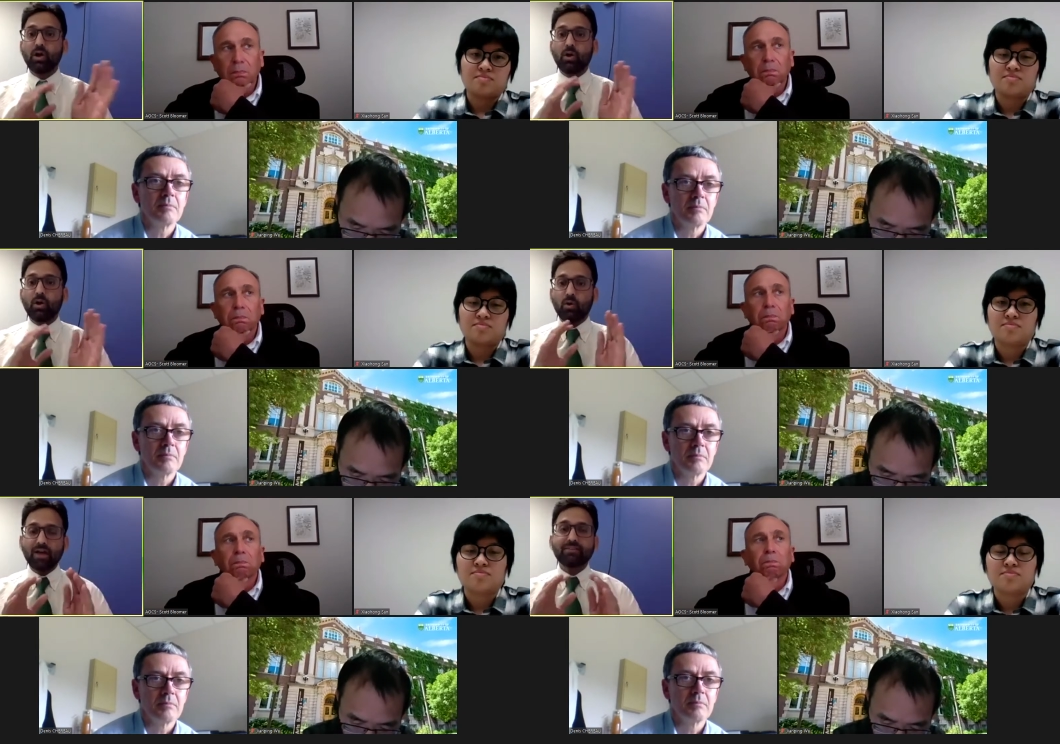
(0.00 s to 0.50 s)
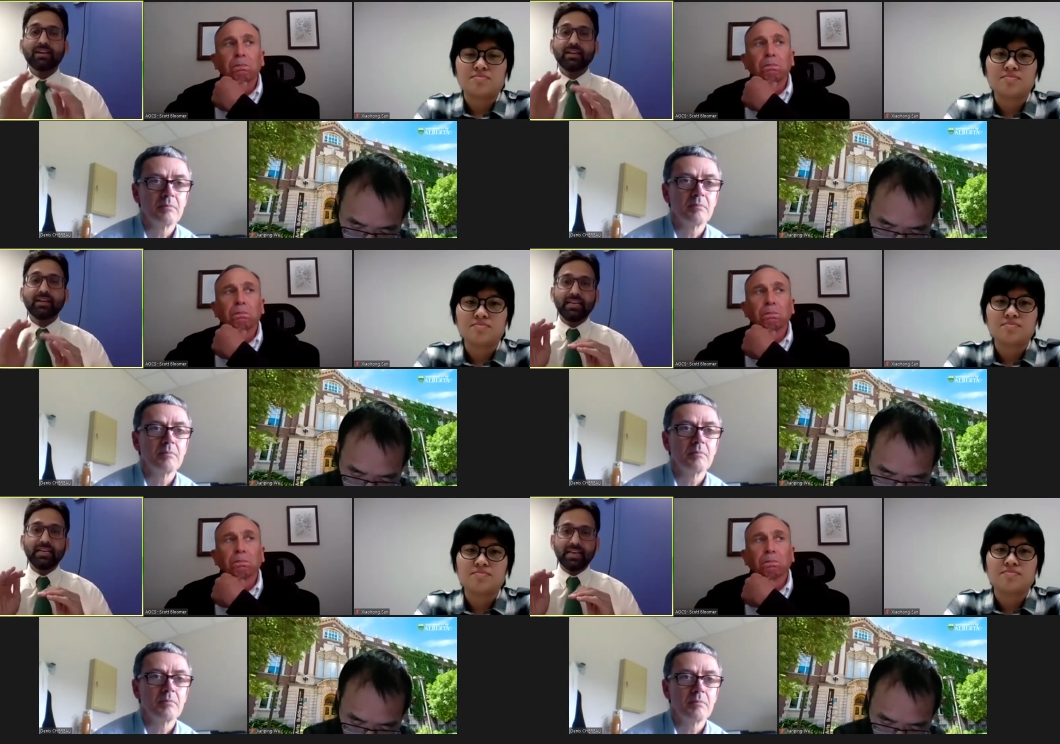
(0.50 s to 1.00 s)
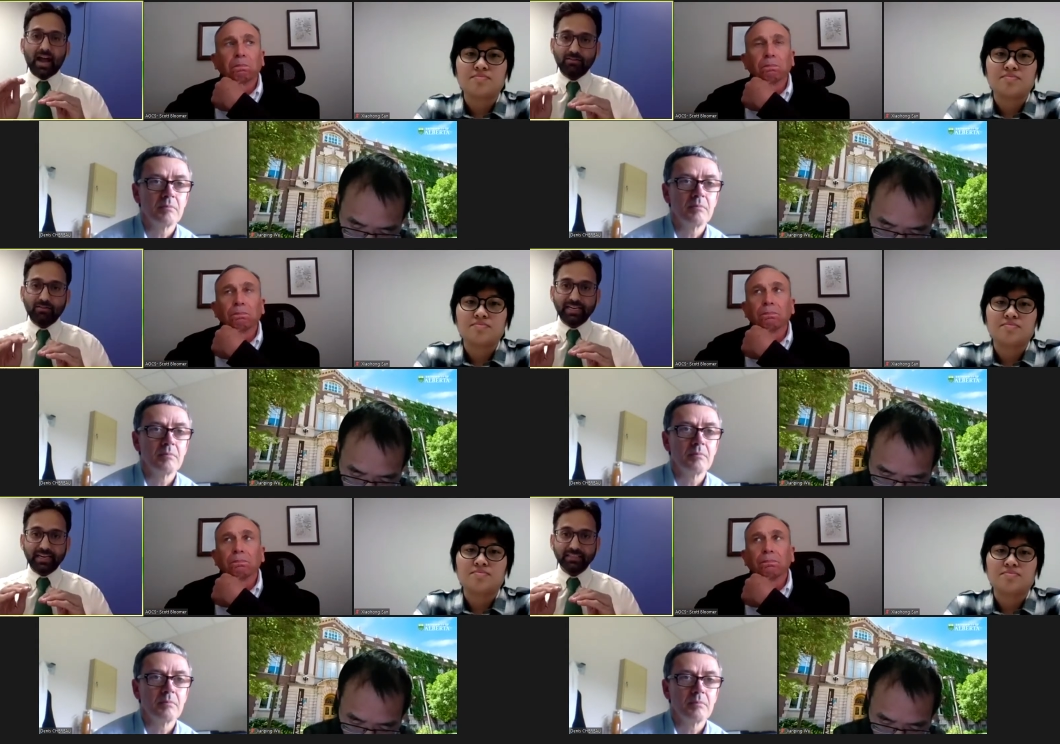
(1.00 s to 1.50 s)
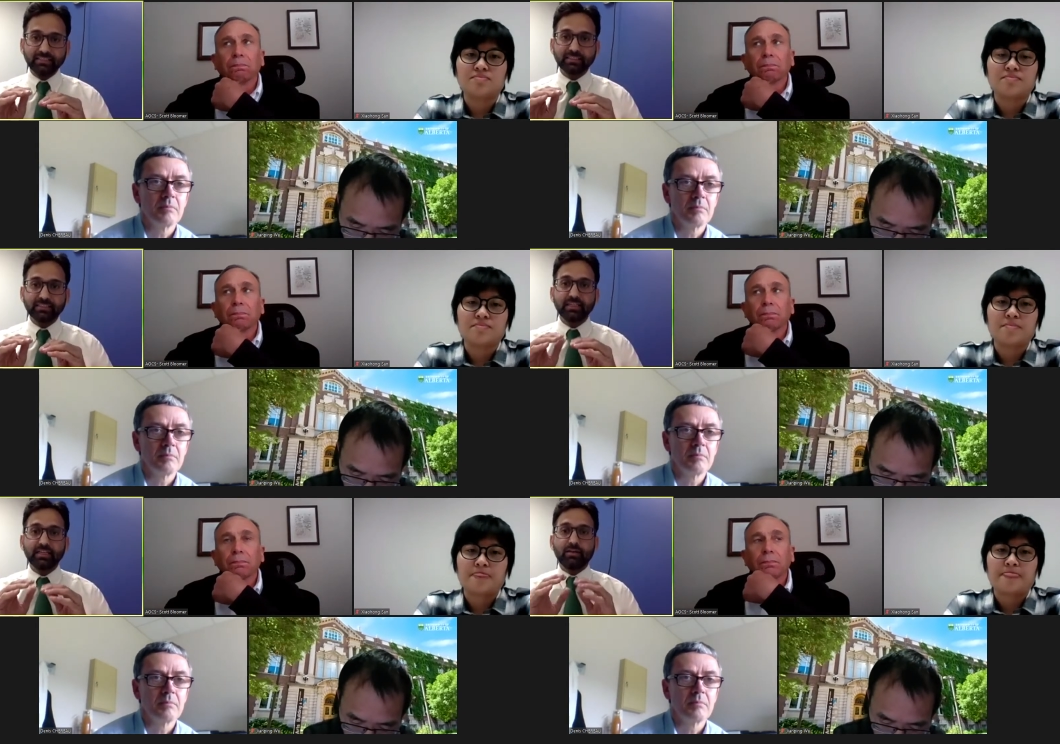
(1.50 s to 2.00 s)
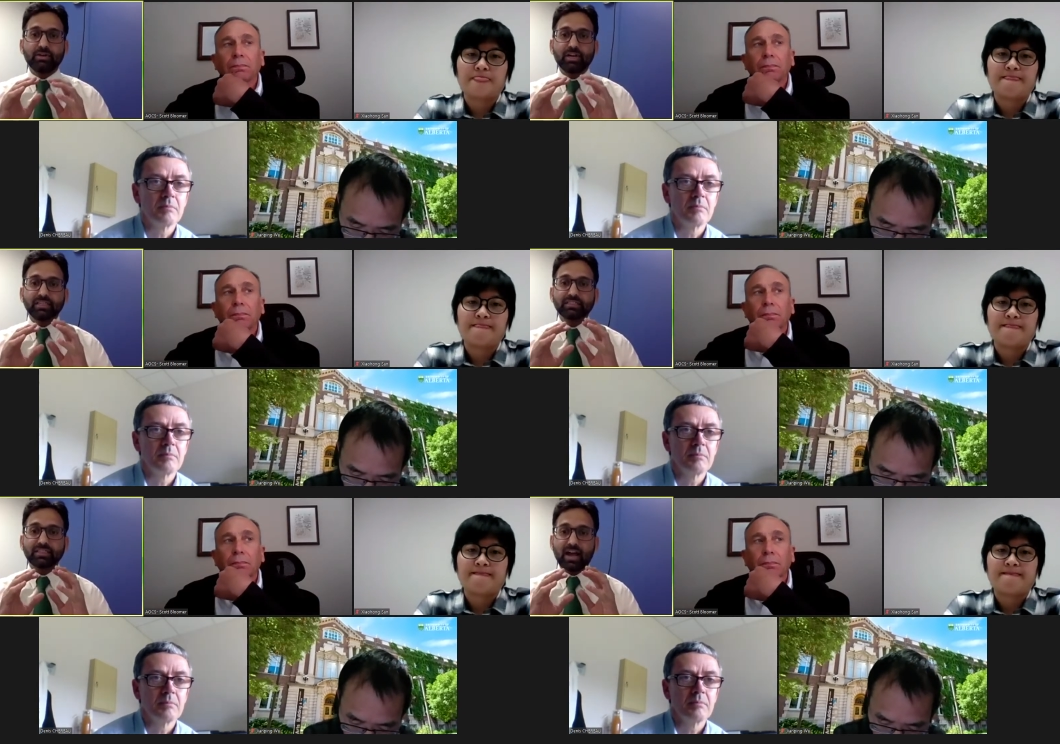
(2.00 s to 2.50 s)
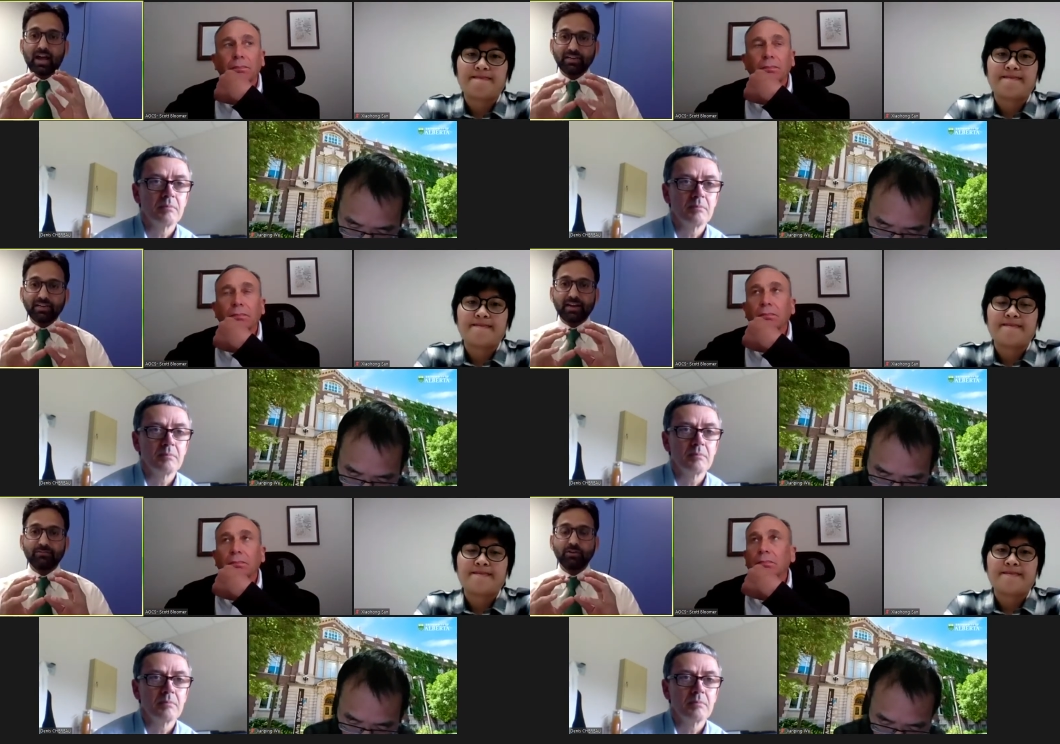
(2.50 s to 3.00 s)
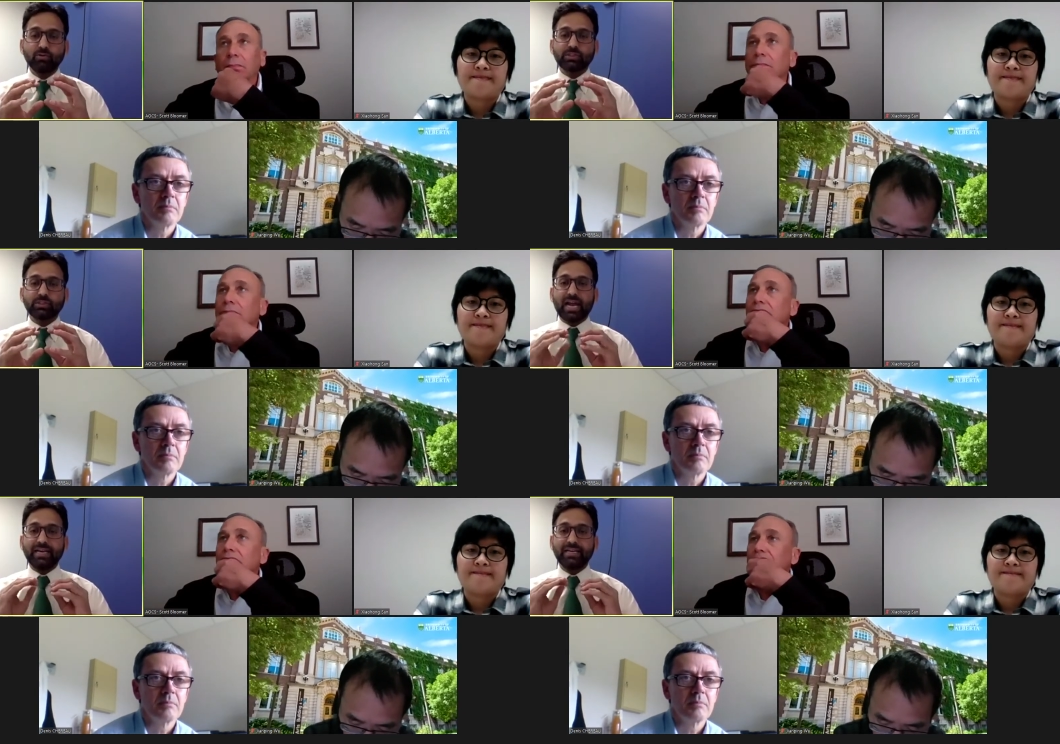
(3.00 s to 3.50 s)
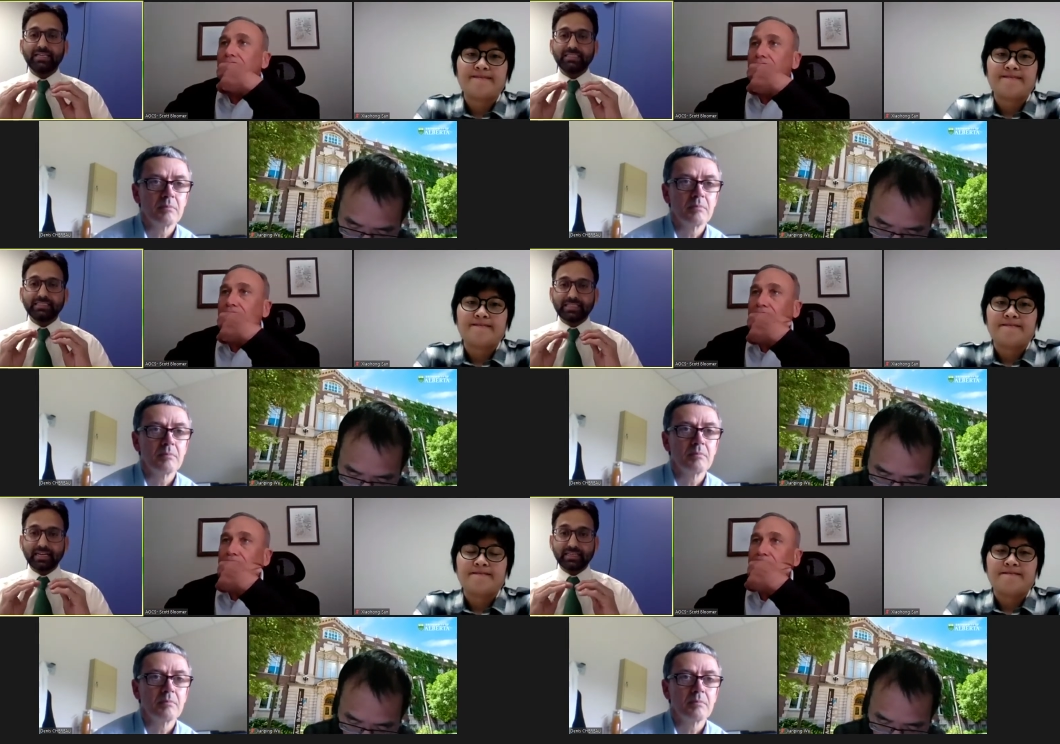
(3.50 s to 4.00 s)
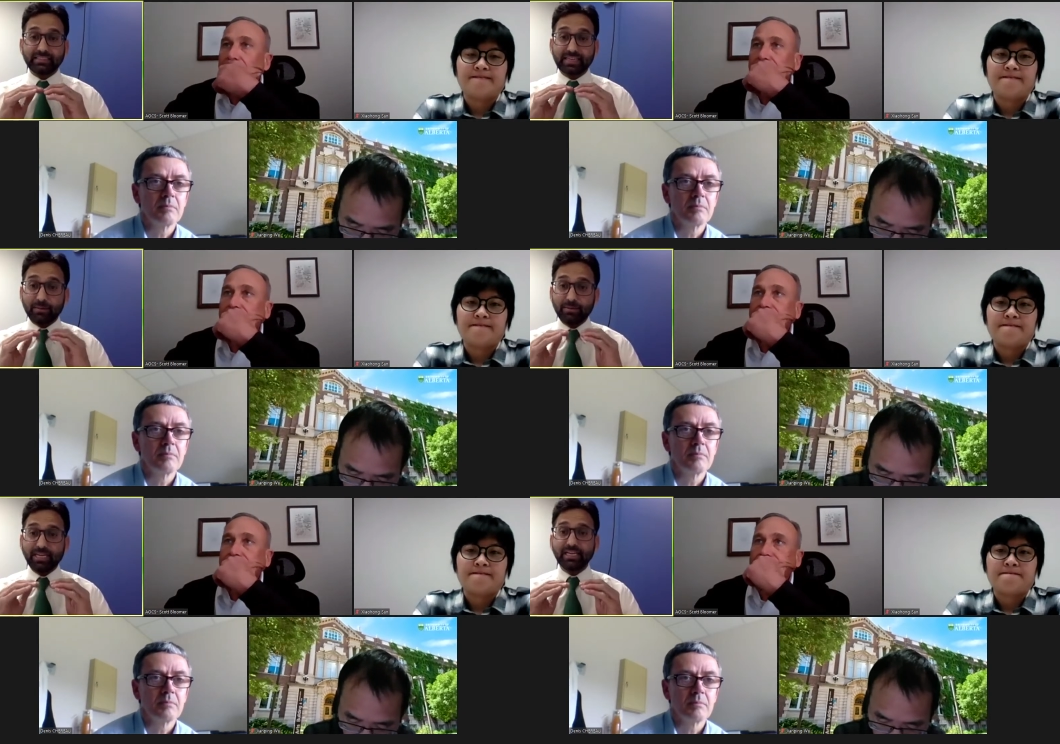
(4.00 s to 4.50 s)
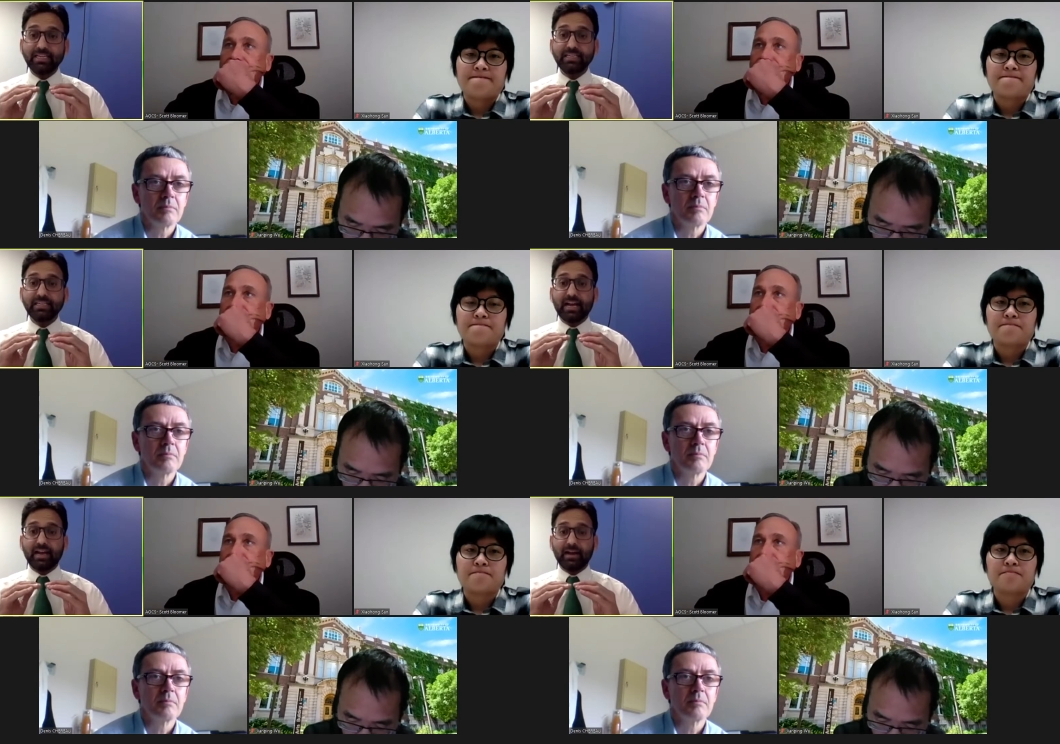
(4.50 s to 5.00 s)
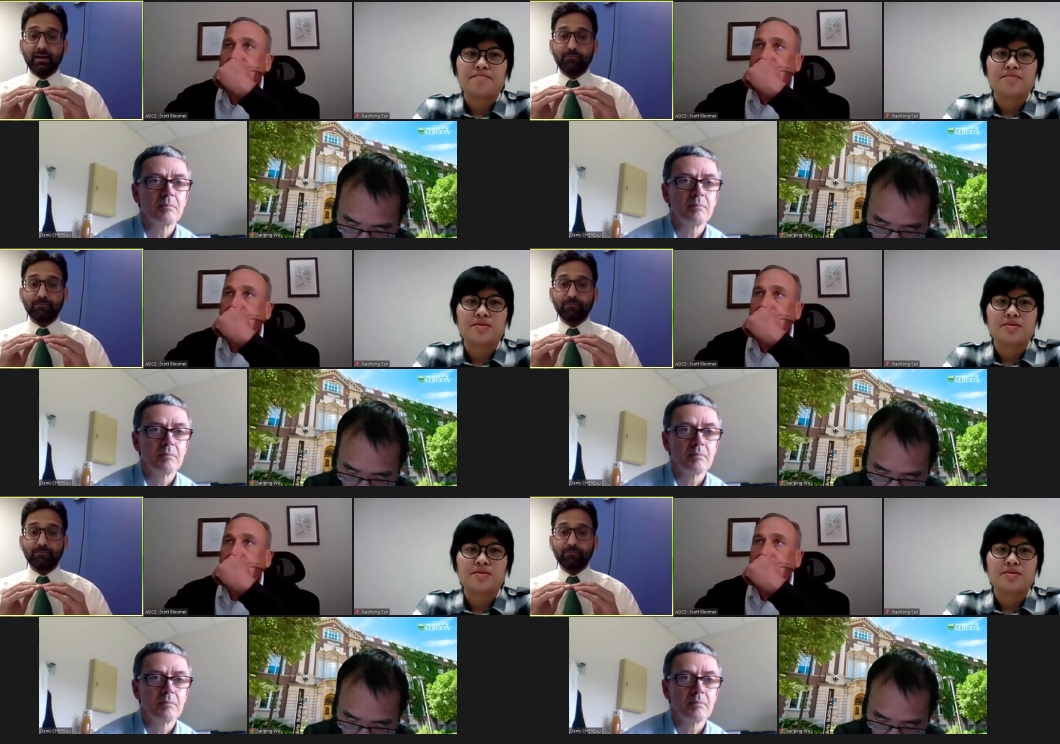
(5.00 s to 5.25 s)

Speaker 1: However, in our case, because our graphene oxide is the chemically uh,